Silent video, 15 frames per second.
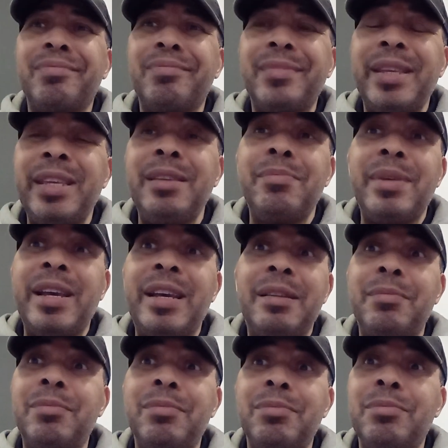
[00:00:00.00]

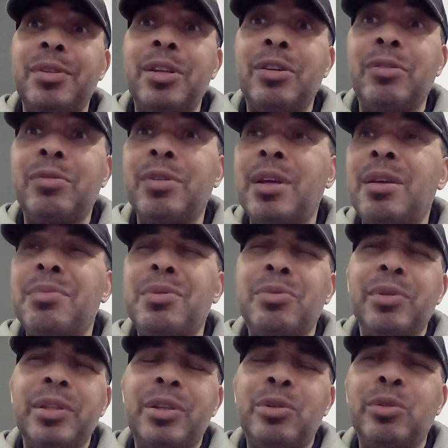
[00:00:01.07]
He-Man. You know, it'd be
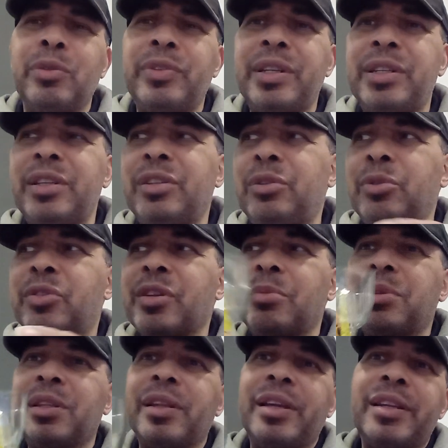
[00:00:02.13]
really cool if they did do
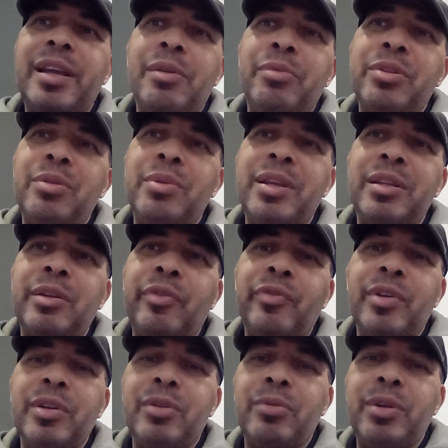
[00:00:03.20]
something like that when you get the
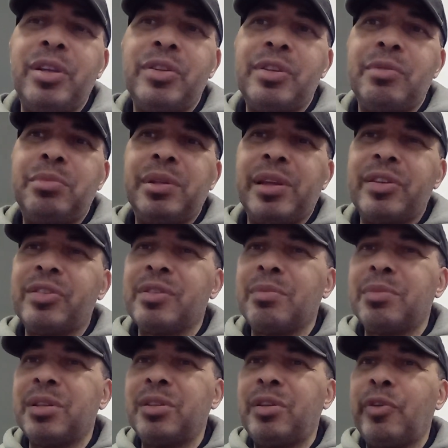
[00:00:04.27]
figurines. It'd be like
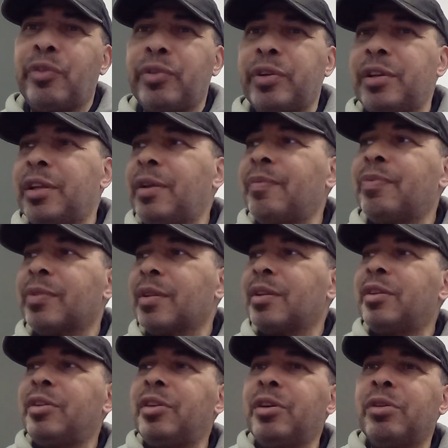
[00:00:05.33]
something different.
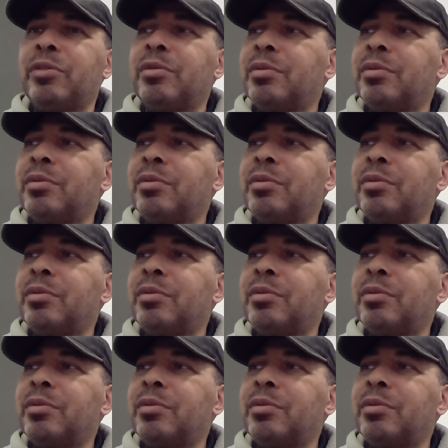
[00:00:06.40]
You know,